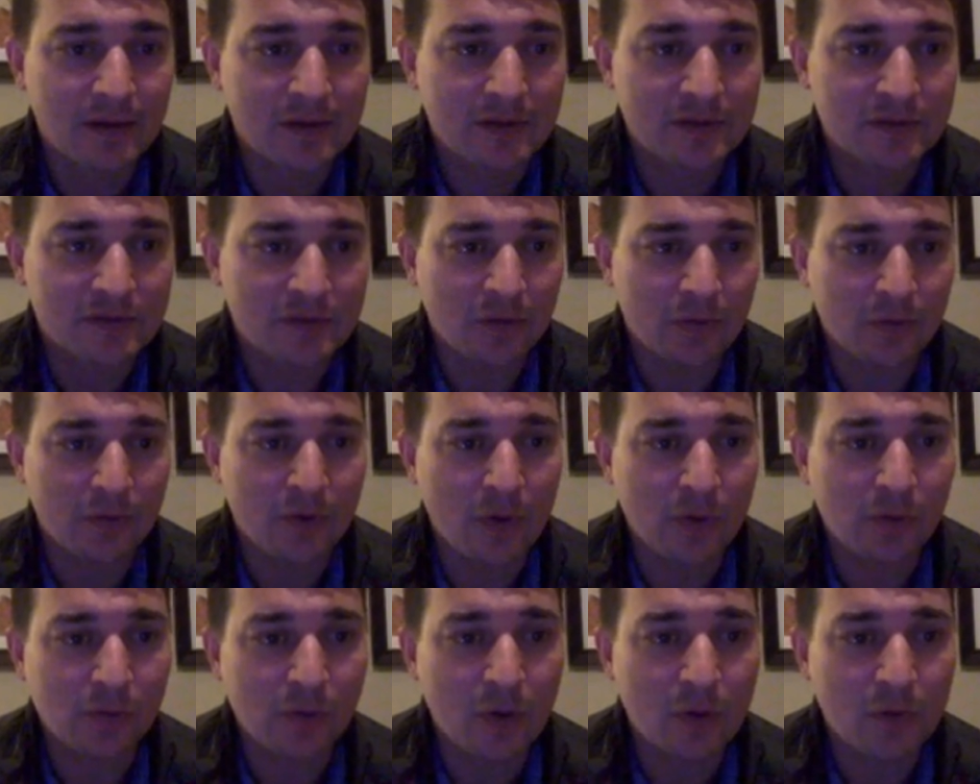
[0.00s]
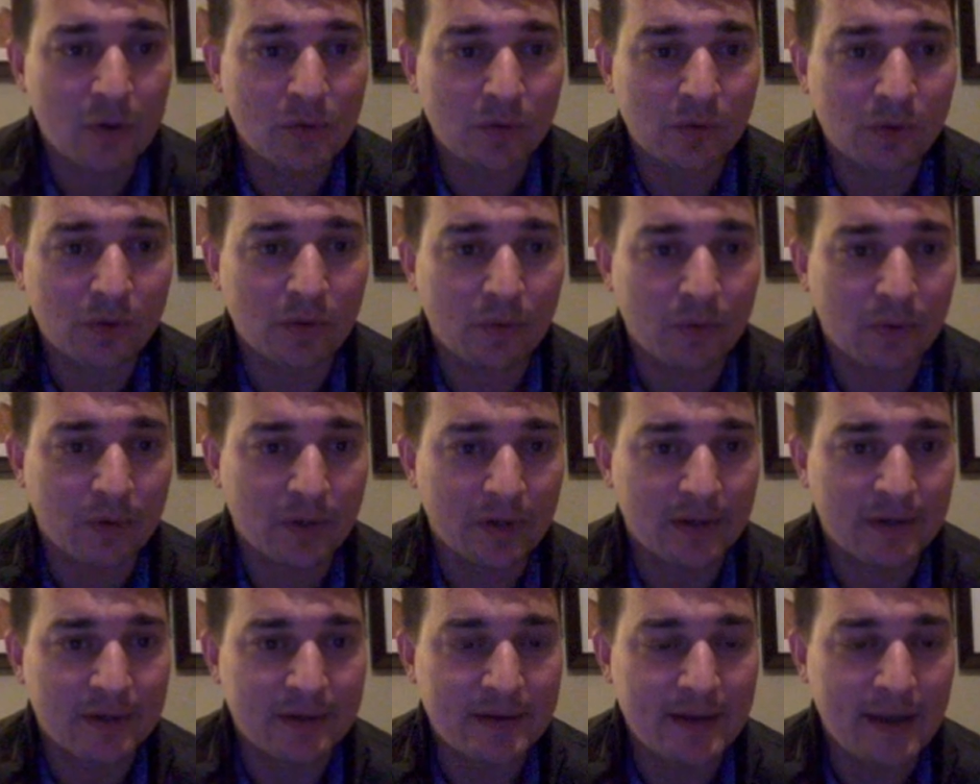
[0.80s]
So no local
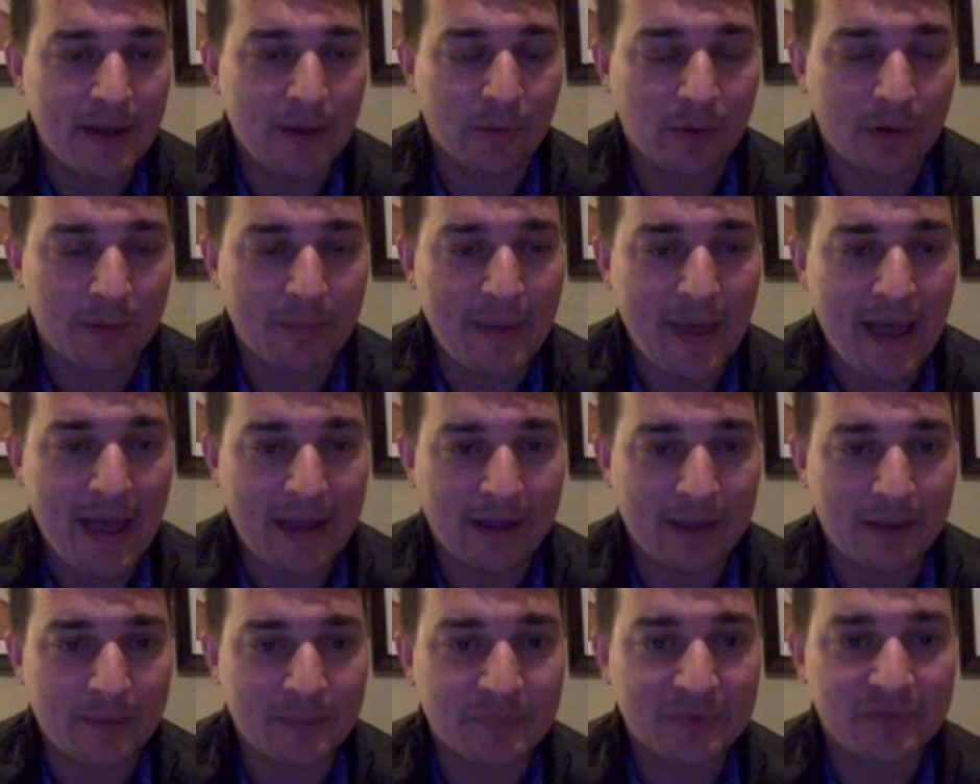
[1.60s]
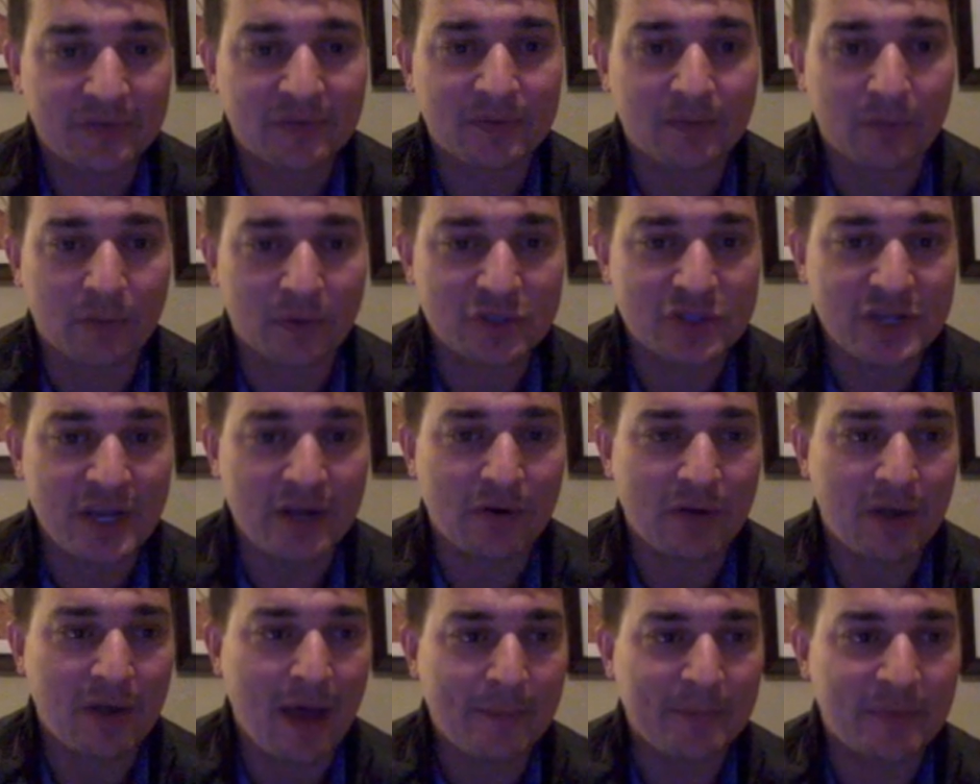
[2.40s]
or network backups or
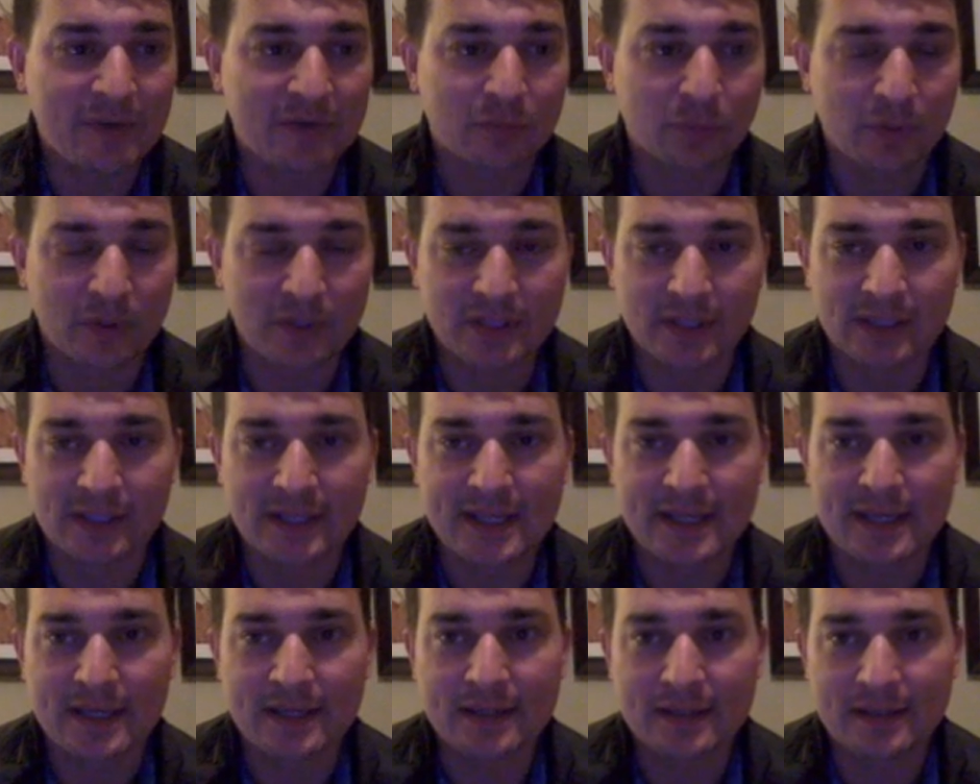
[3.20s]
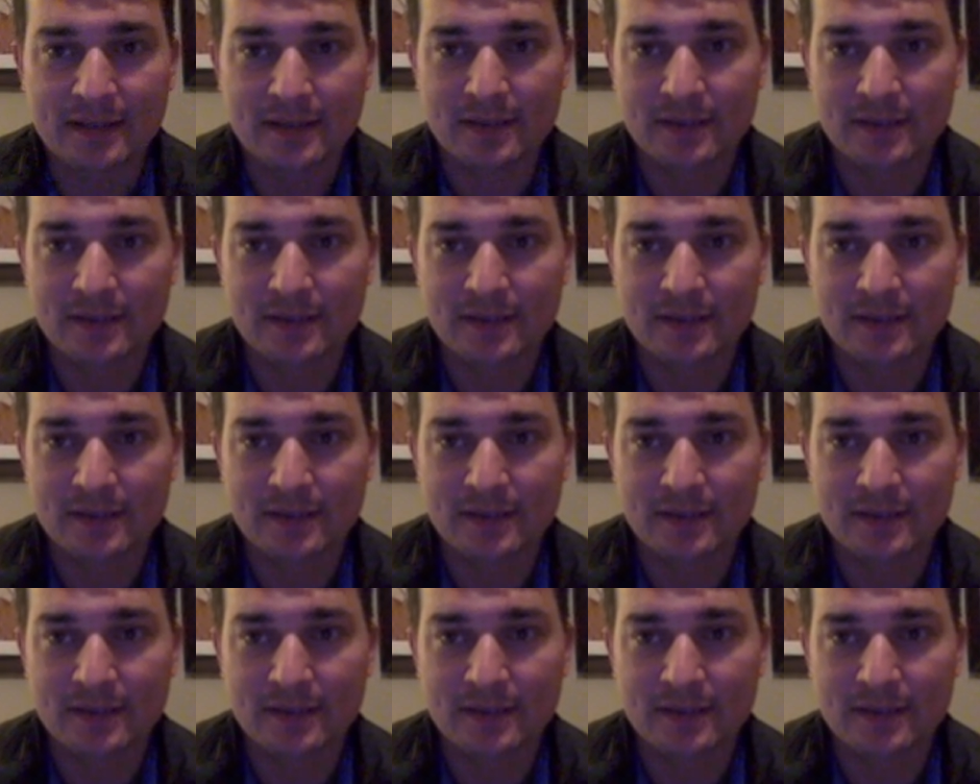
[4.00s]
shadow copies were deleted.